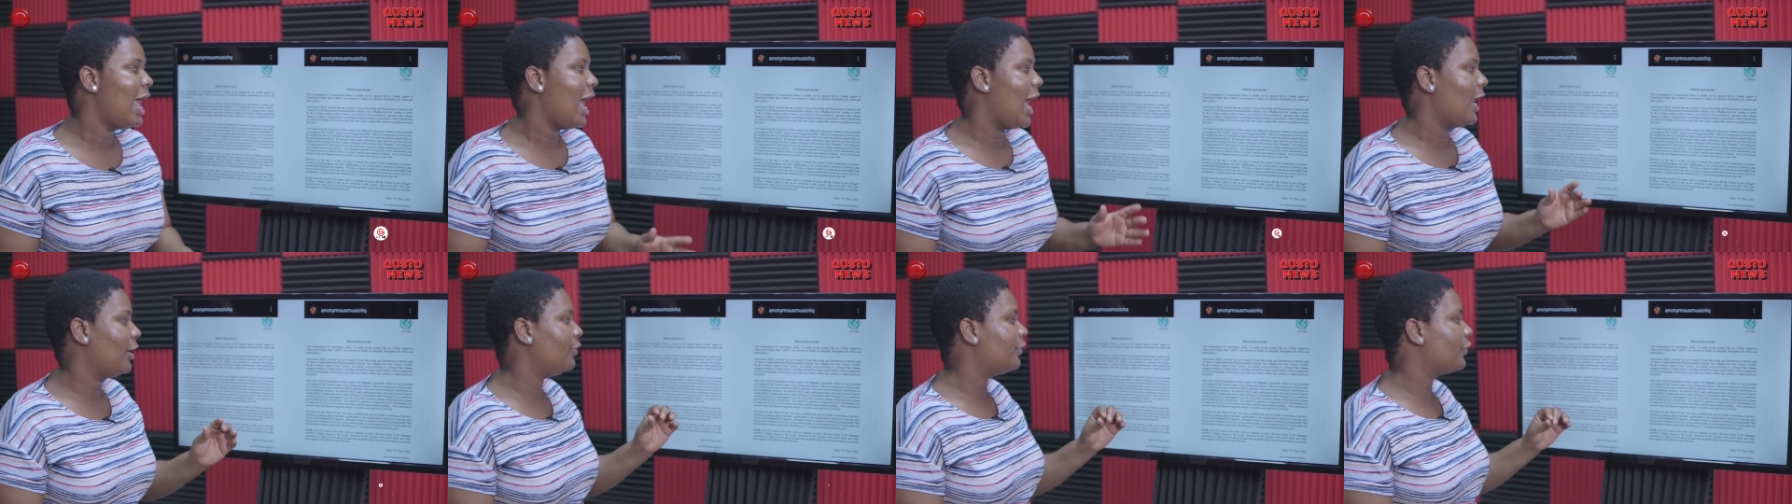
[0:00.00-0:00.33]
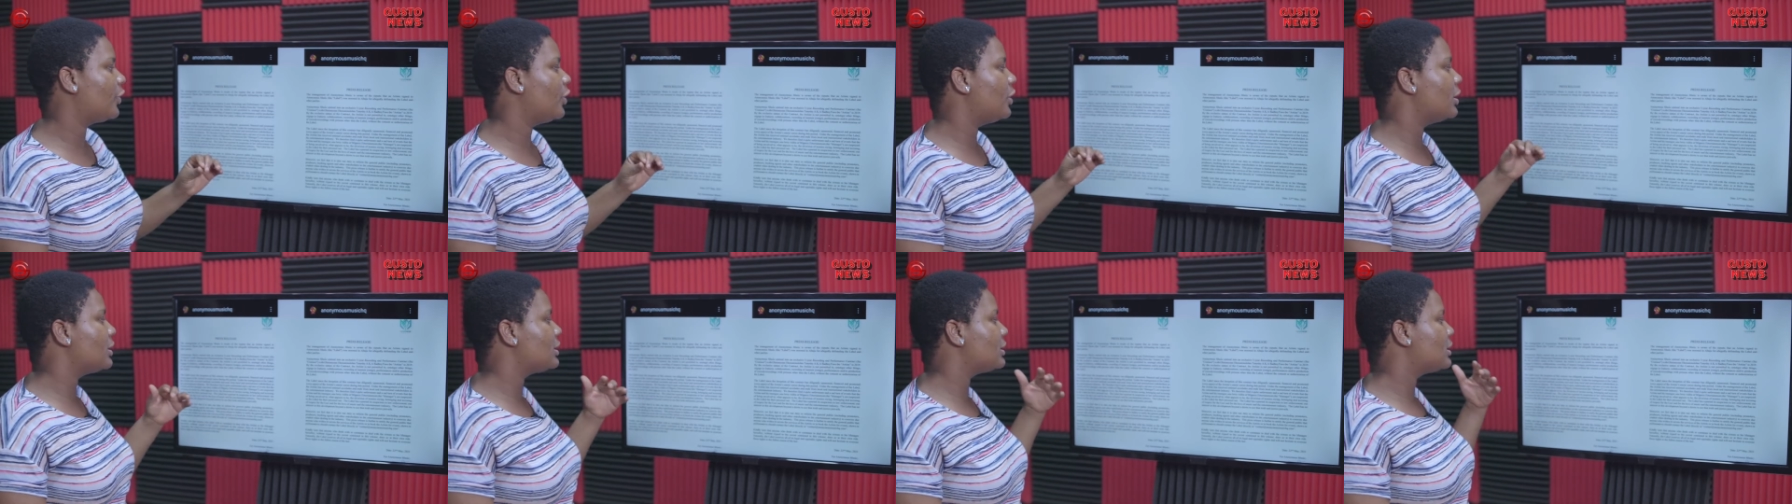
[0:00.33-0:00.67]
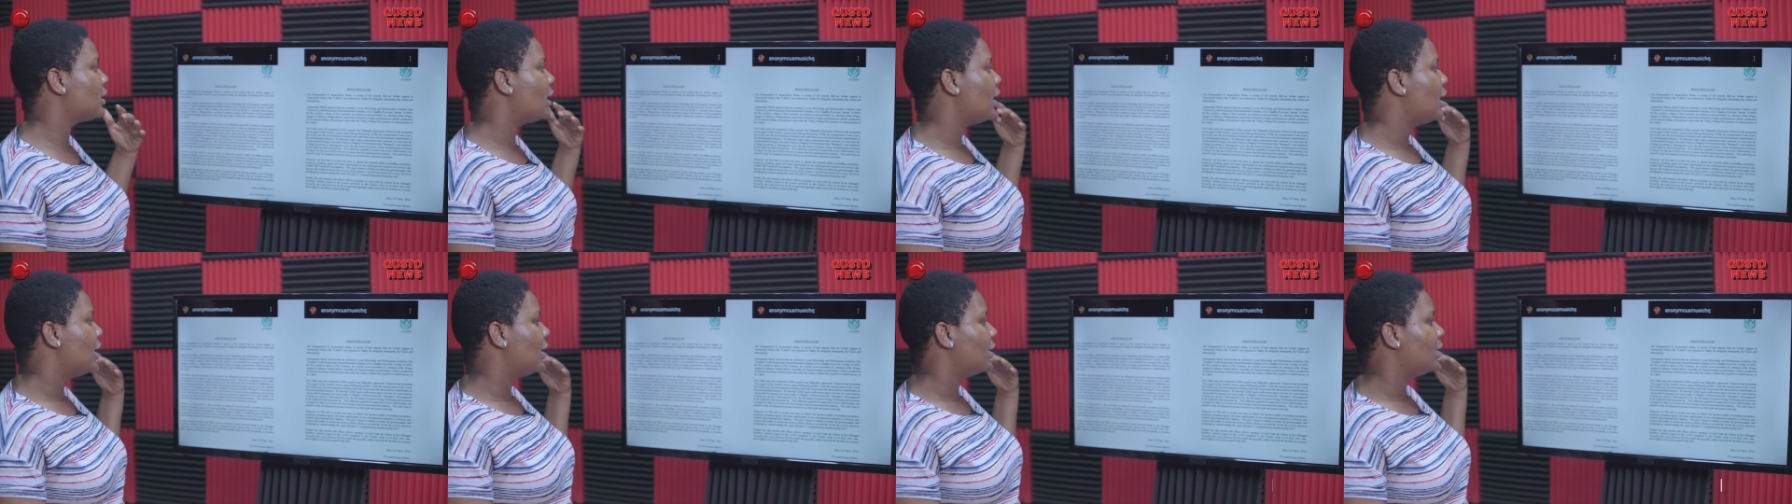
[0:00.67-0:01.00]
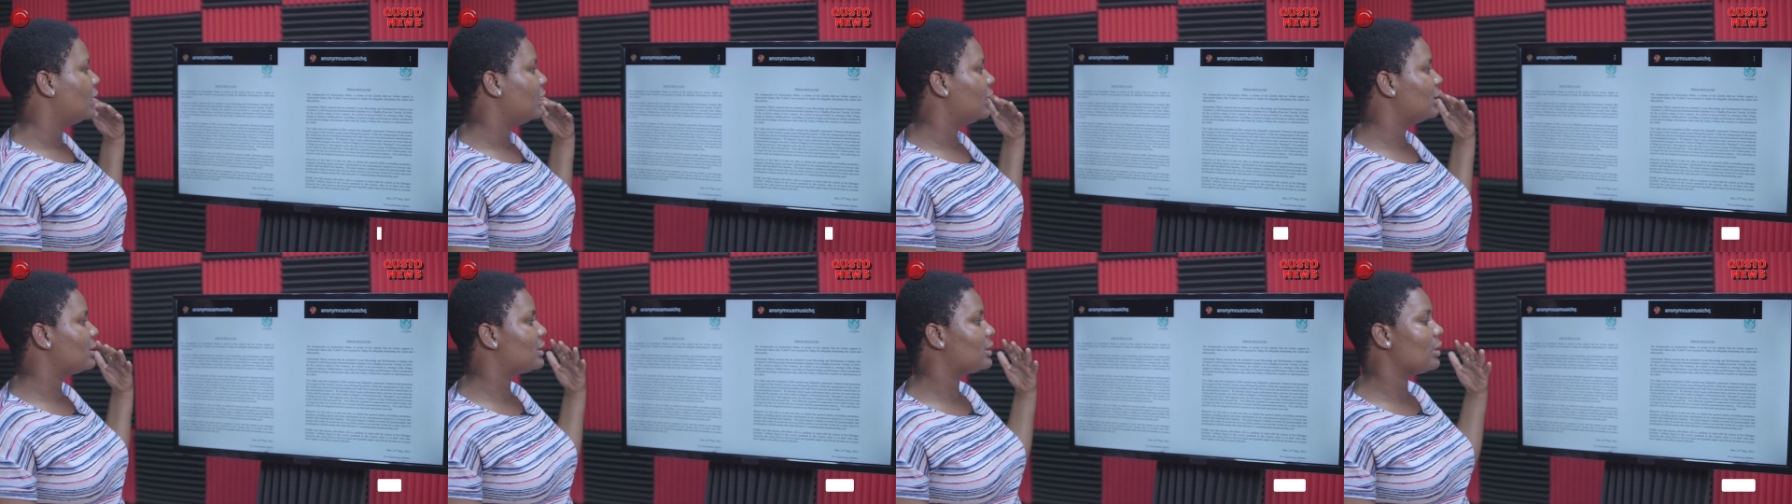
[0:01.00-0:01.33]
and of course
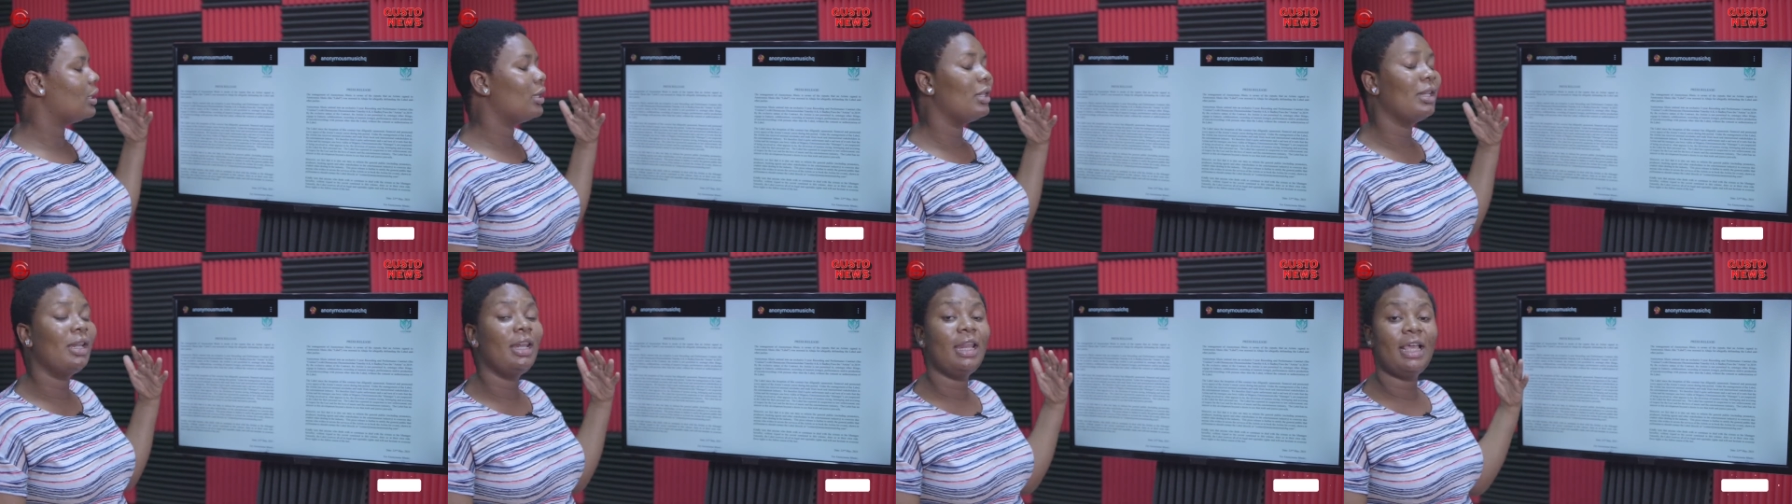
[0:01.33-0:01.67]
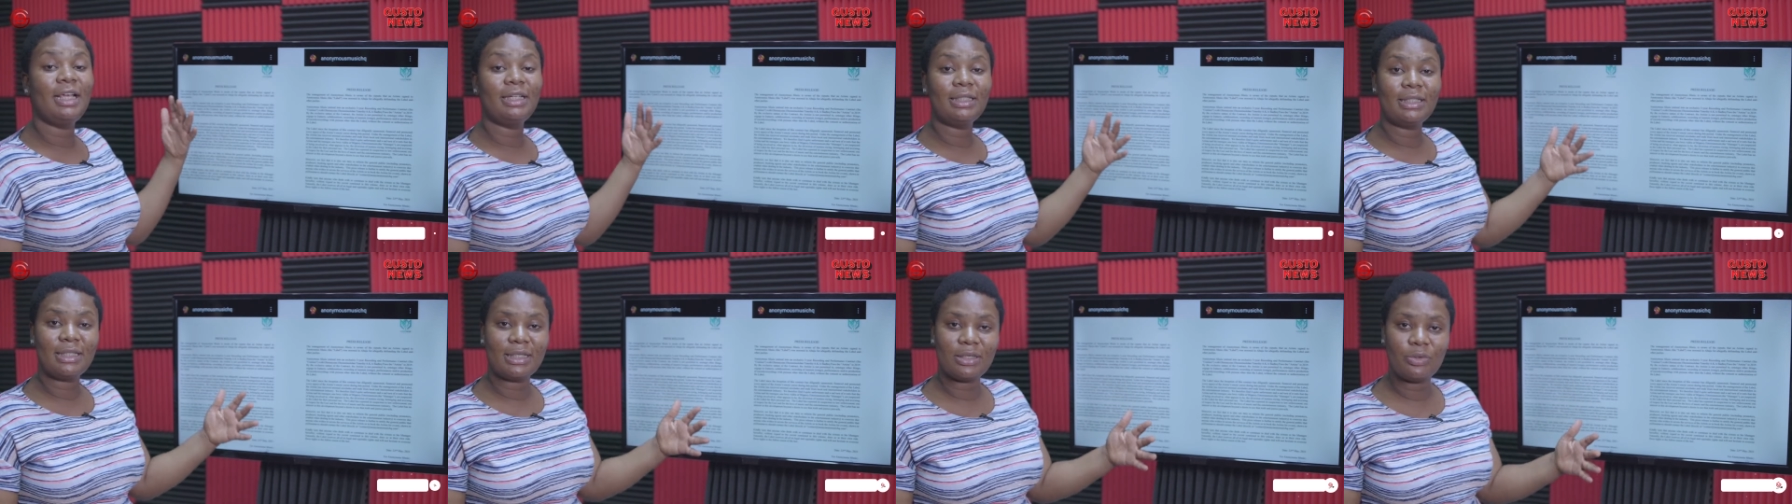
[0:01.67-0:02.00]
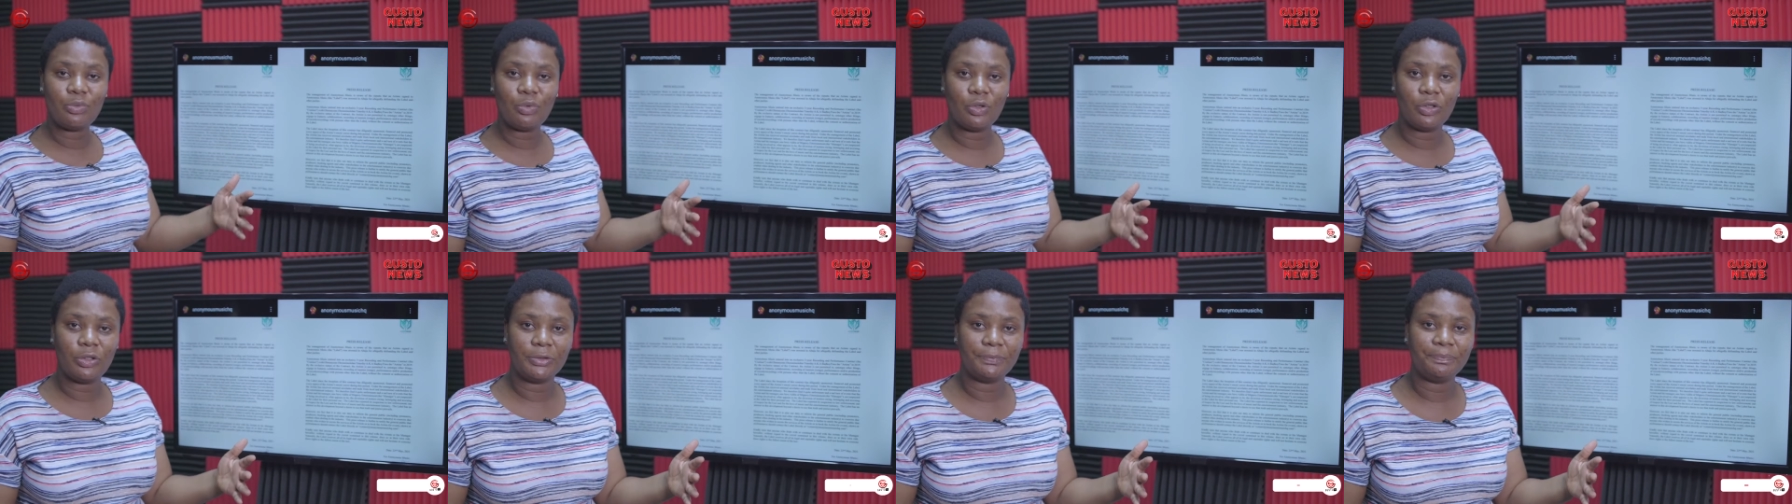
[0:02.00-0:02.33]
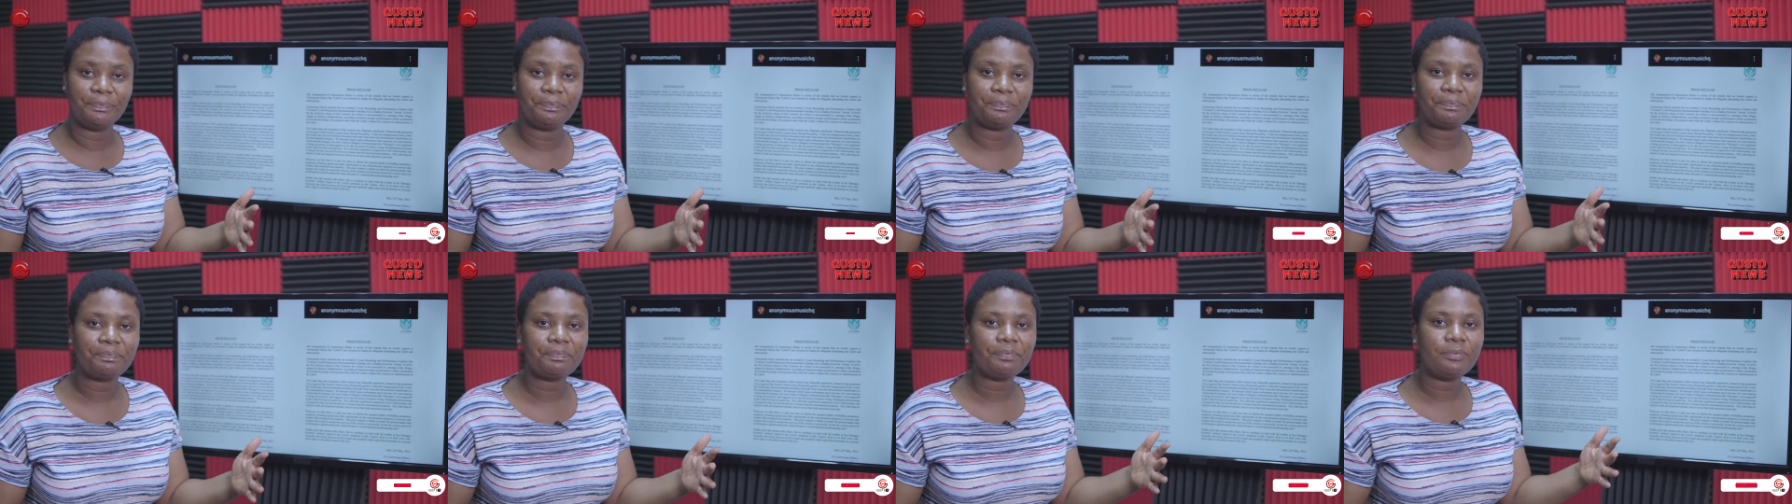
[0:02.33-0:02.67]
it's a lengthy one